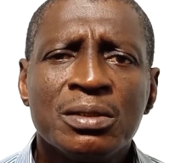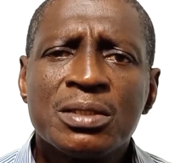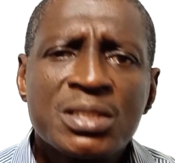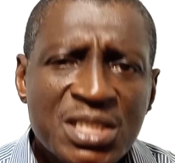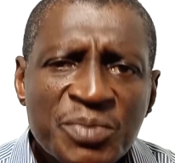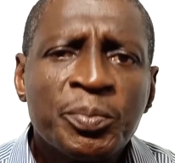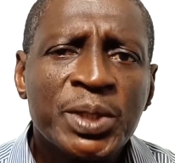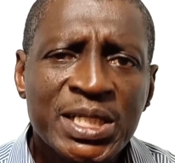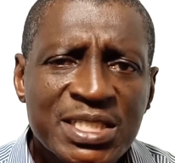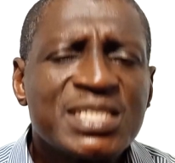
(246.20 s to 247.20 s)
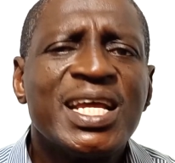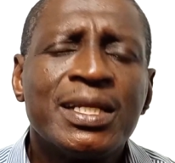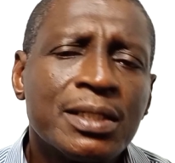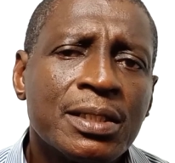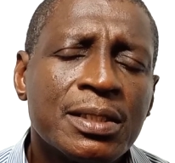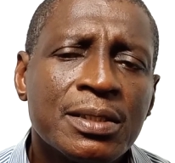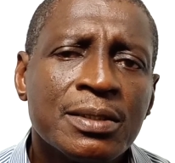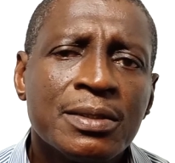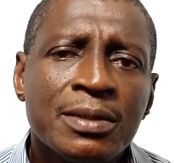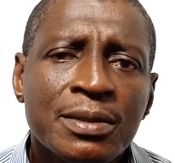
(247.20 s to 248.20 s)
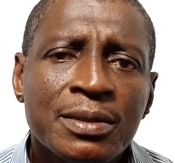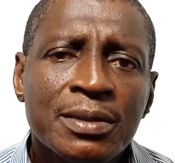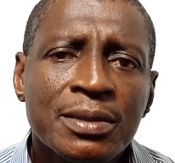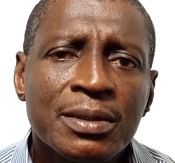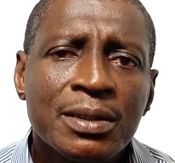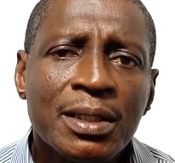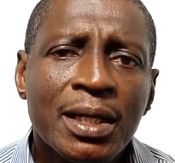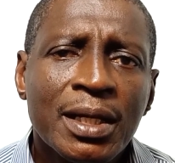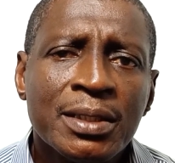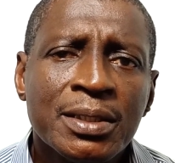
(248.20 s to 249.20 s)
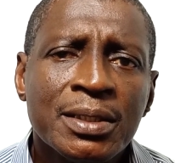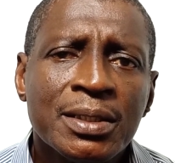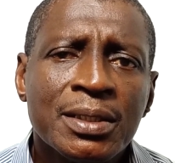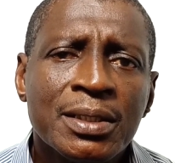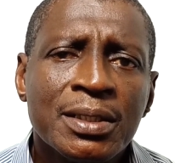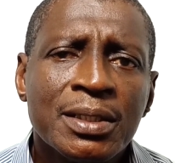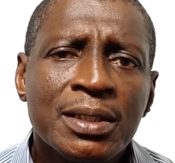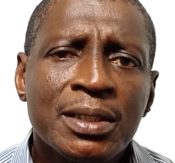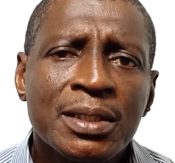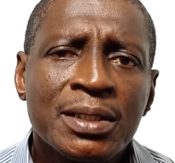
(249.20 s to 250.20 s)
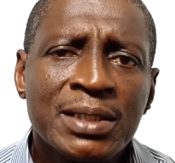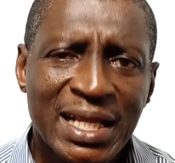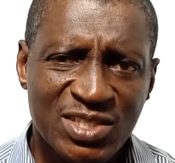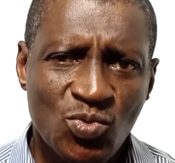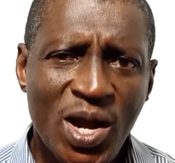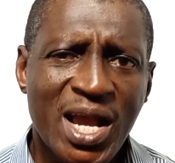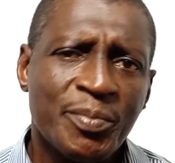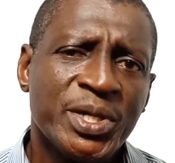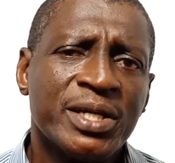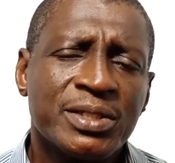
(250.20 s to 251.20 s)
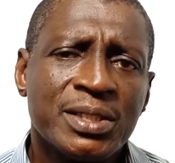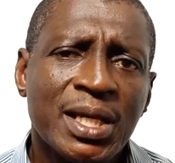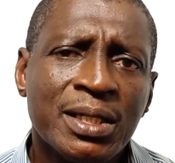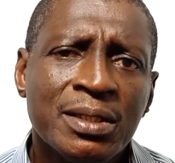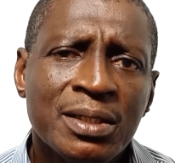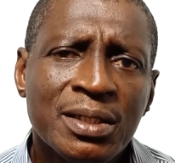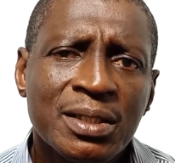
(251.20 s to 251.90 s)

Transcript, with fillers: simply stated. And that's why I'm here today.